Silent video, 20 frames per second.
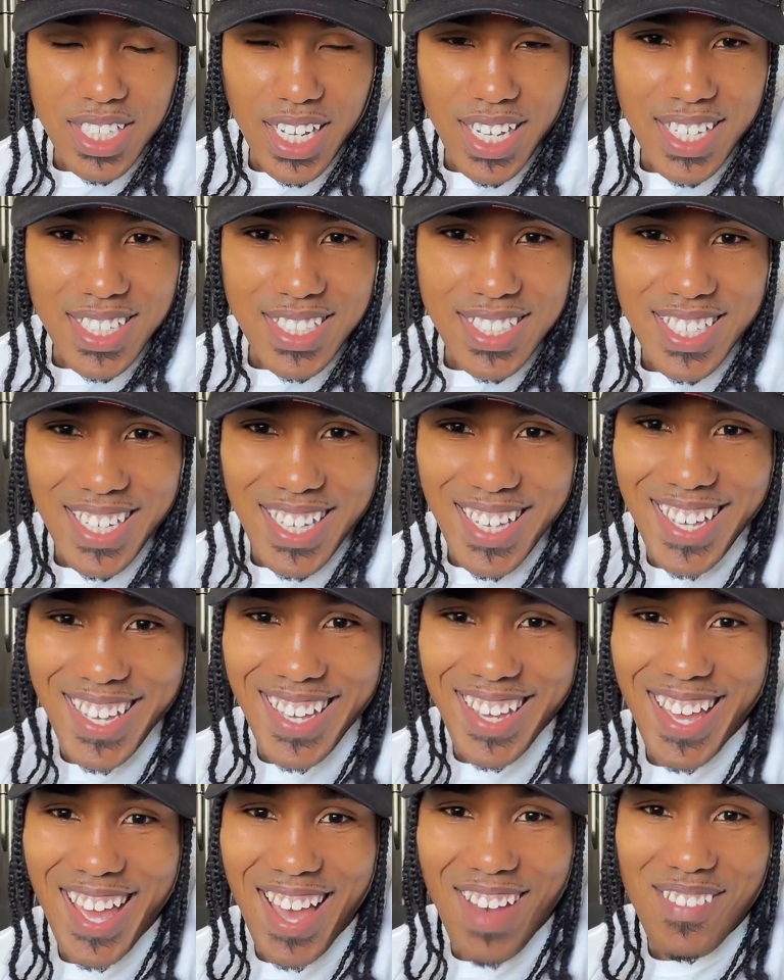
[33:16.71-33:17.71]
come in here
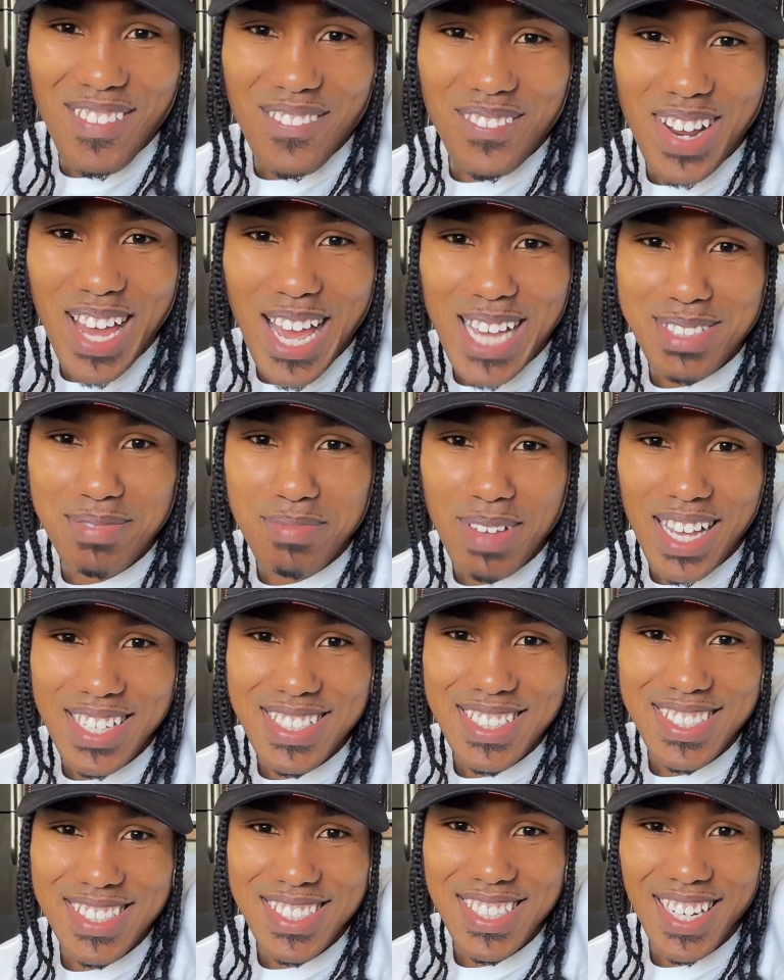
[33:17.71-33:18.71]
shaking shit,
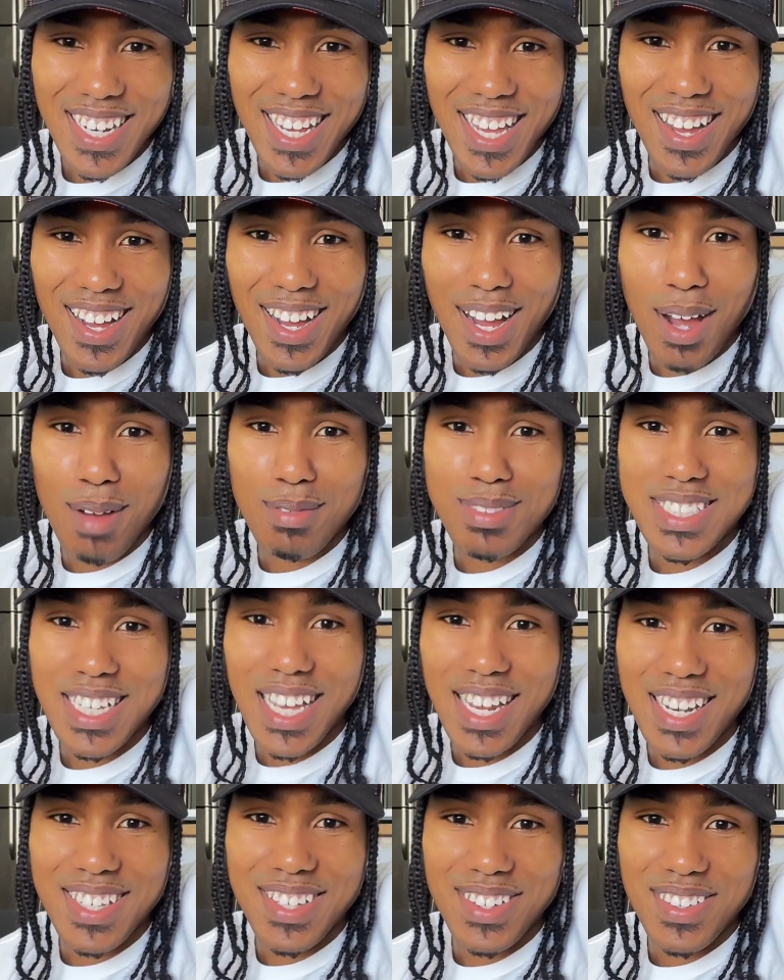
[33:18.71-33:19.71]
having flashbacks and
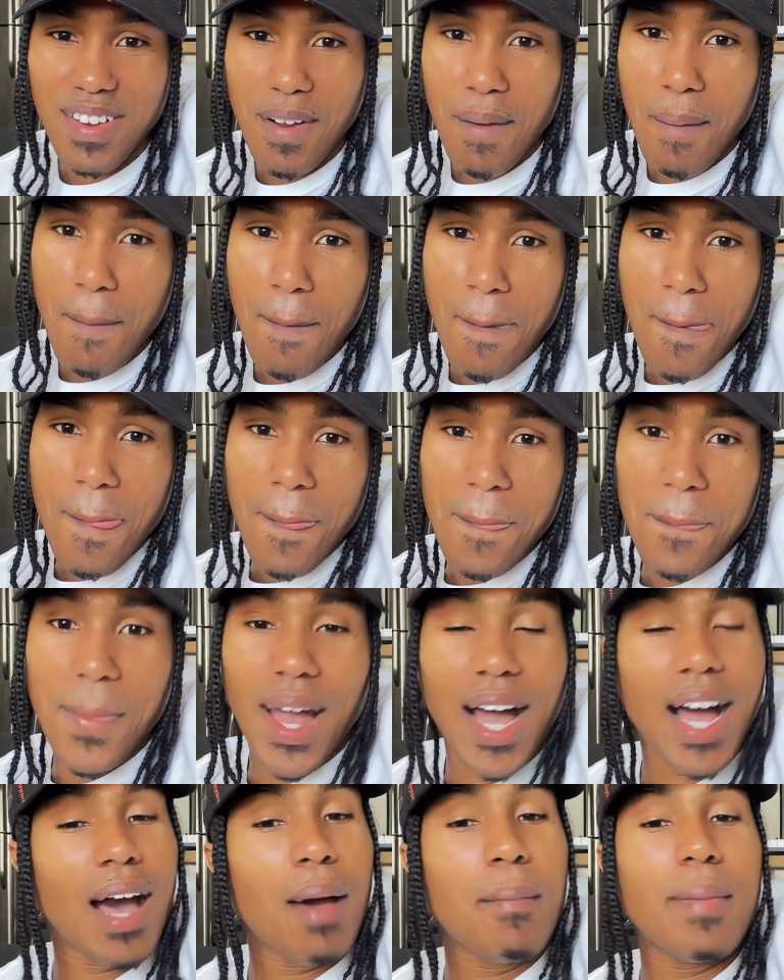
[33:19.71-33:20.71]
shit now. I'm telling you.